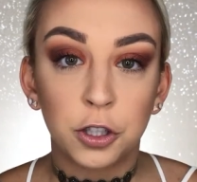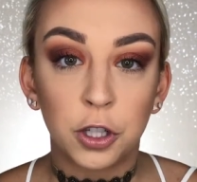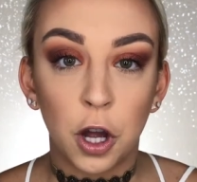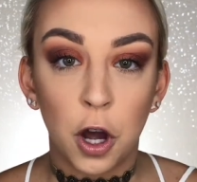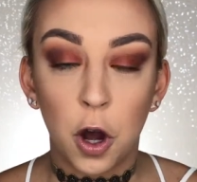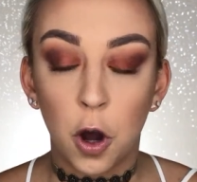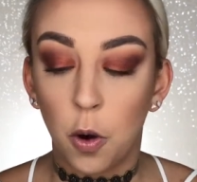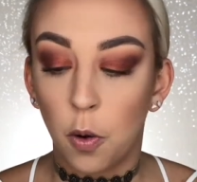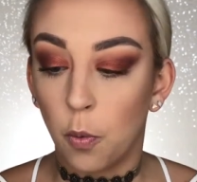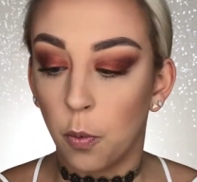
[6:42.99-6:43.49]

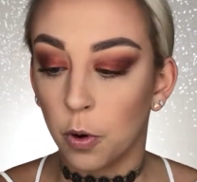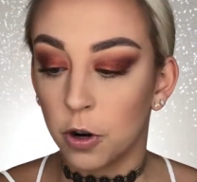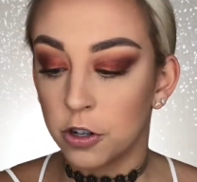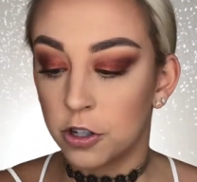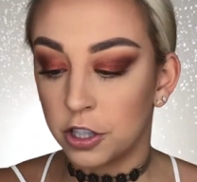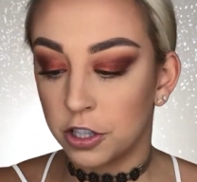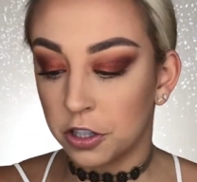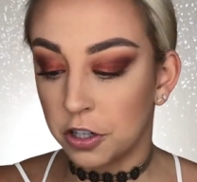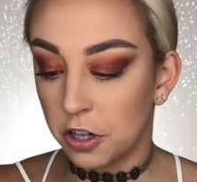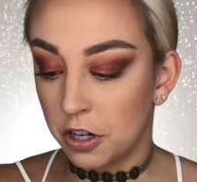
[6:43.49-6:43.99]
So we're
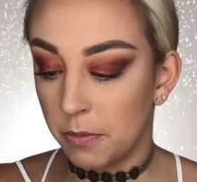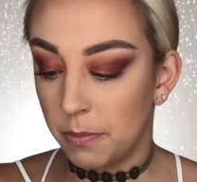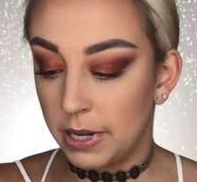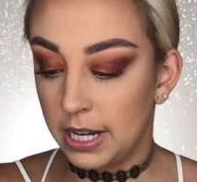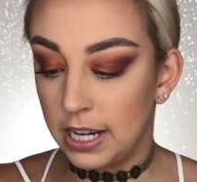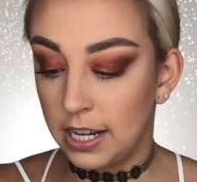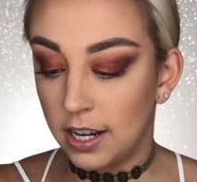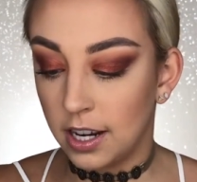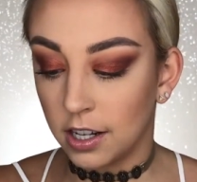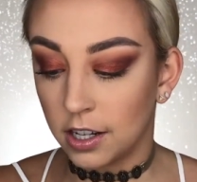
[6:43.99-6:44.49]
just going to
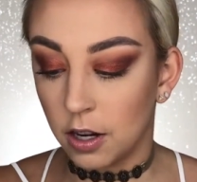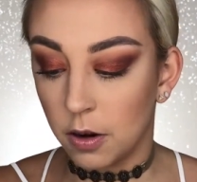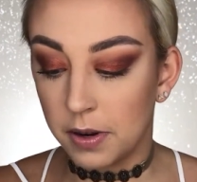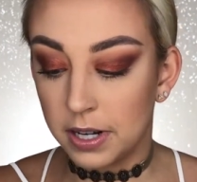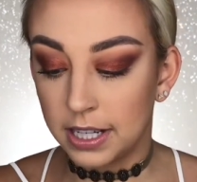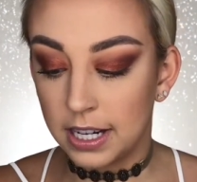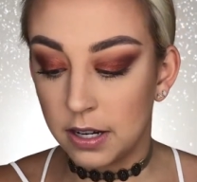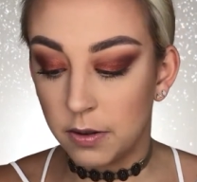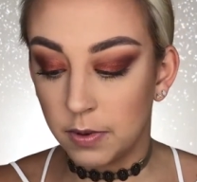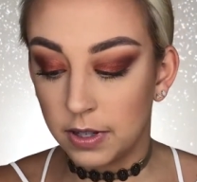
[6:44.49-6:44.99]
be
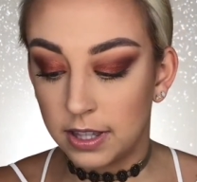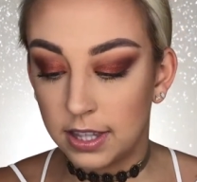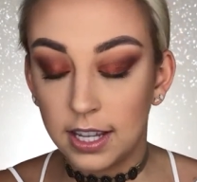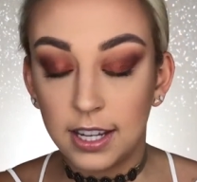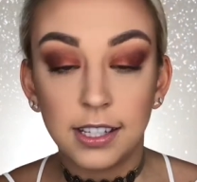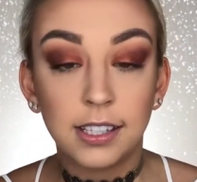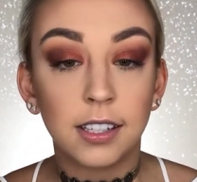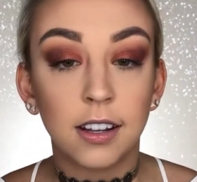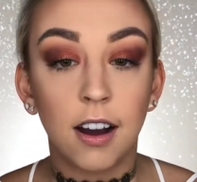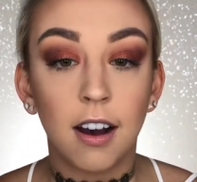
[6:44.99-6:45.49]
going in with
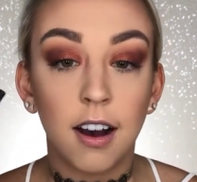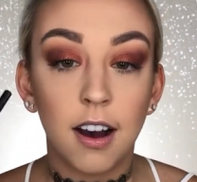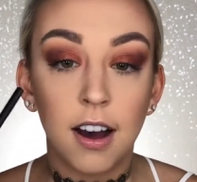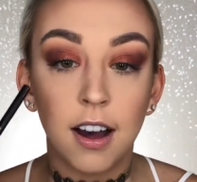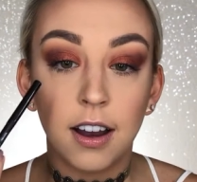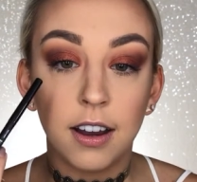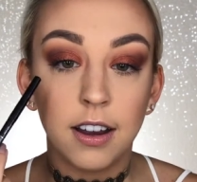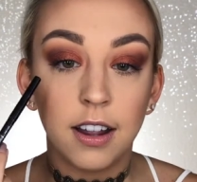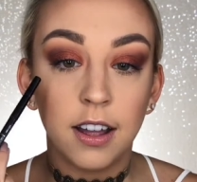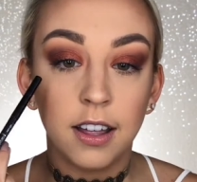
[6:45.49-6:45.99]
this
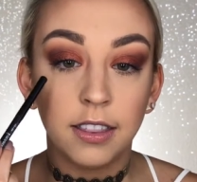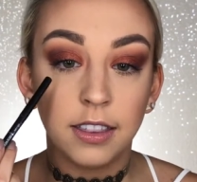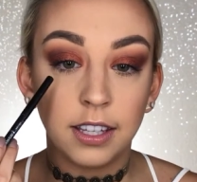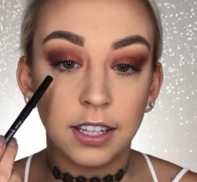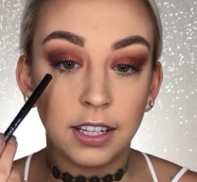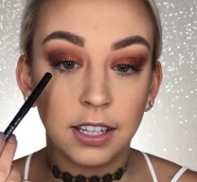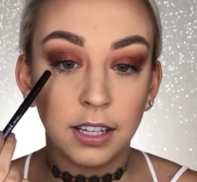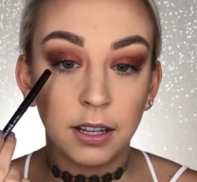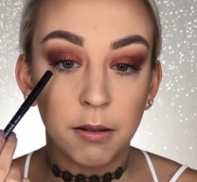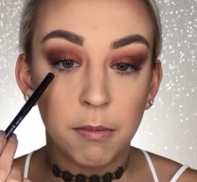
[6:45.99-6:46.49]
on
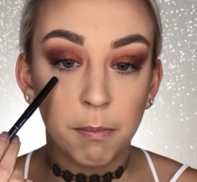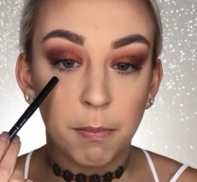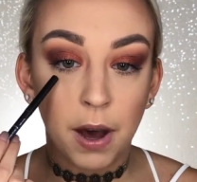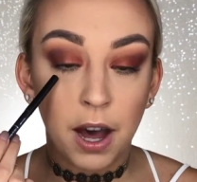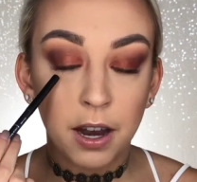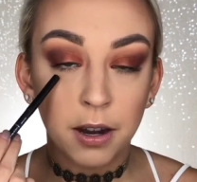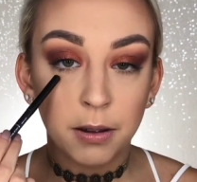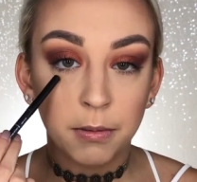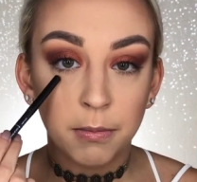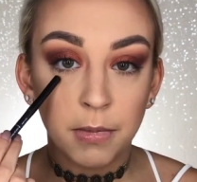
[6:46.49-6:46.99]
the
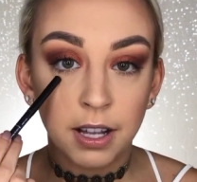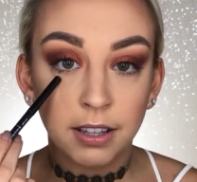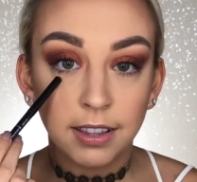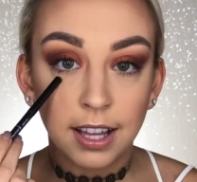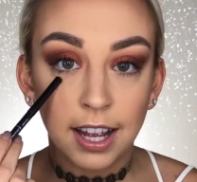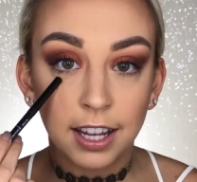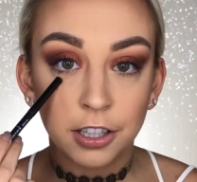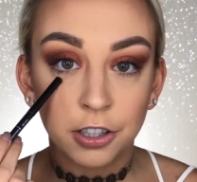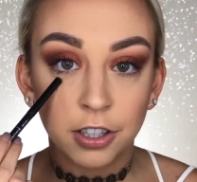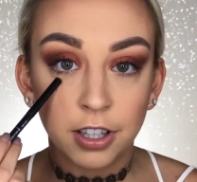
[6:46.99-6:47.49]
bottom
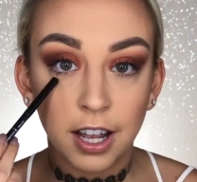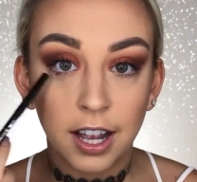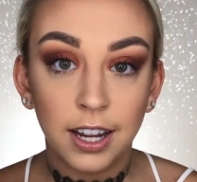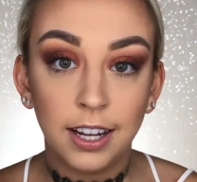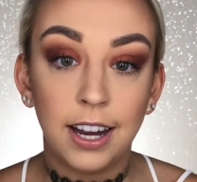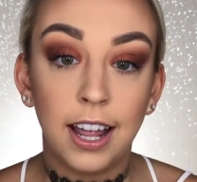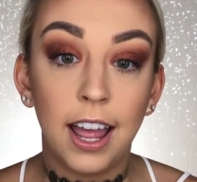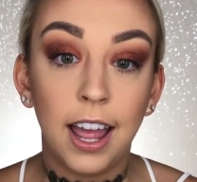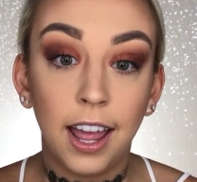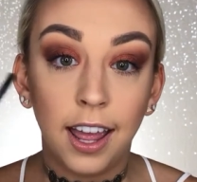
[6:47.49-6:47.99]
lash
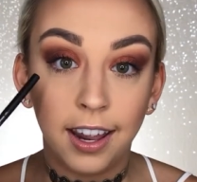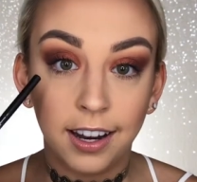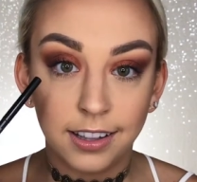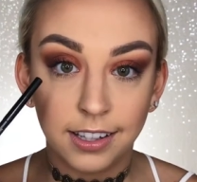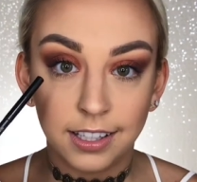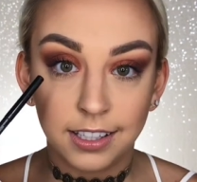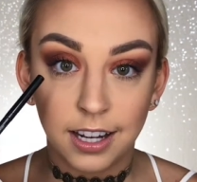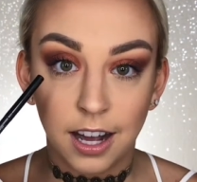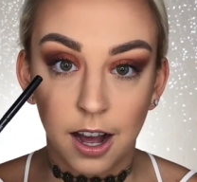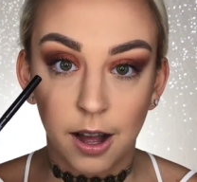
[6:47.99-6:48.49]
line
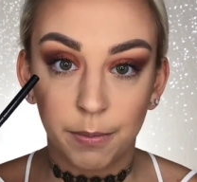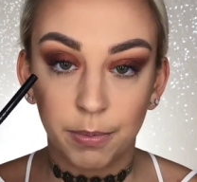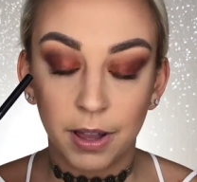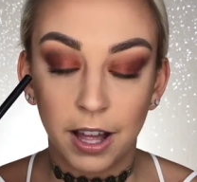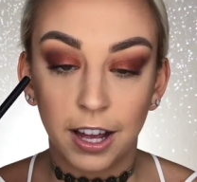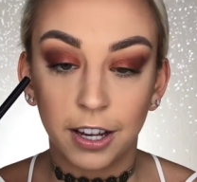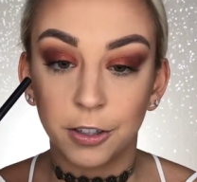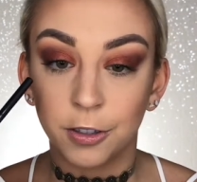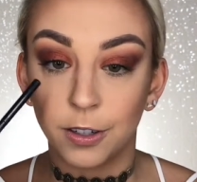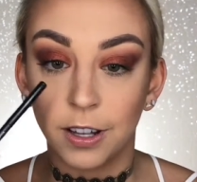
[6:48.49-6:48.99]
and the top
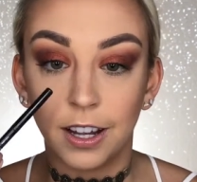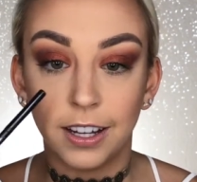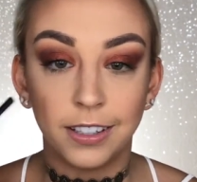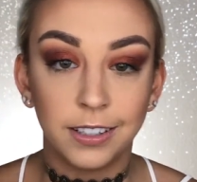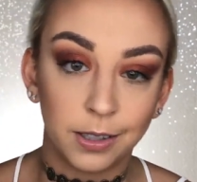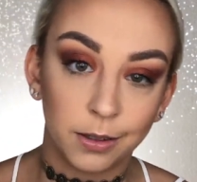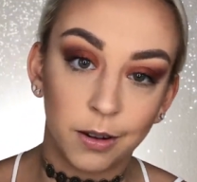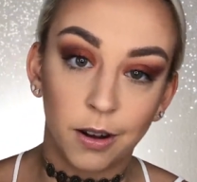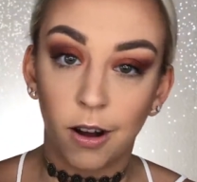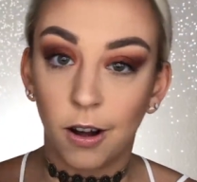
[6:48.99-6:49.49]
lash line,
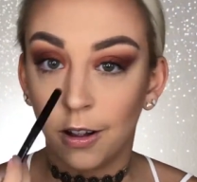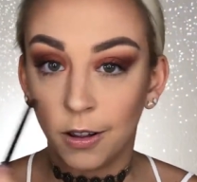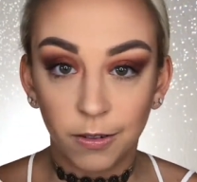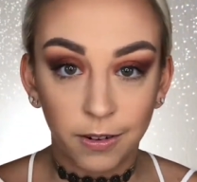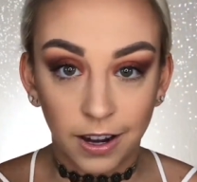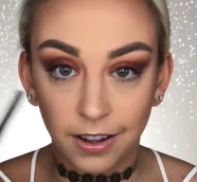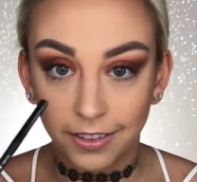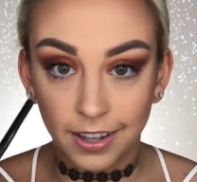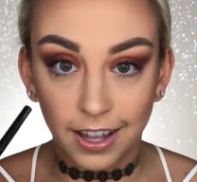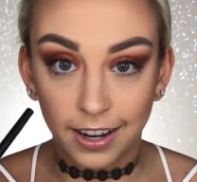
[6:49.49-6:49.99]
so all
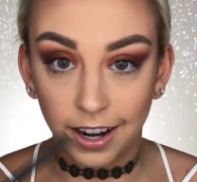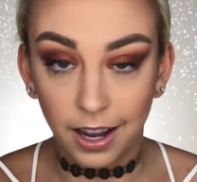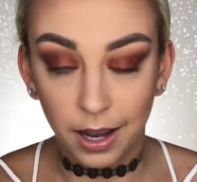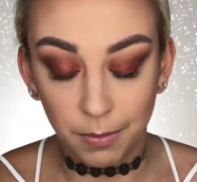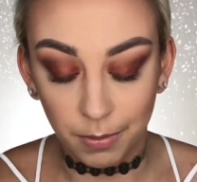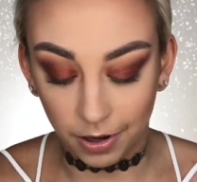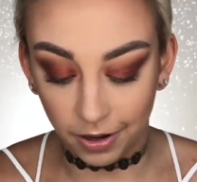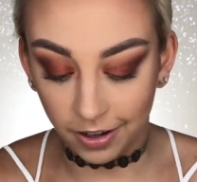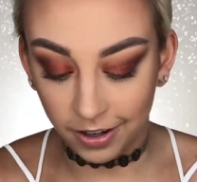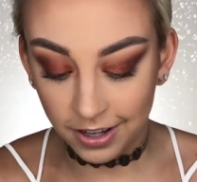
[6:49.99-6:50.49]
around that
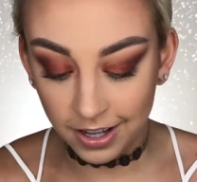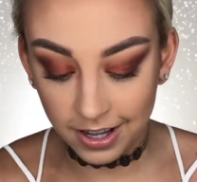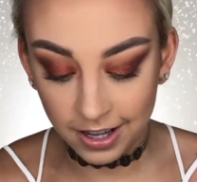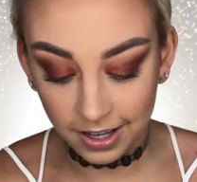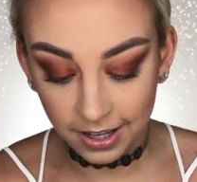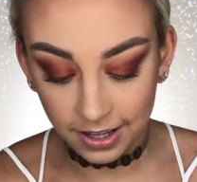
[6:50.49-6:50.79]
eyeball.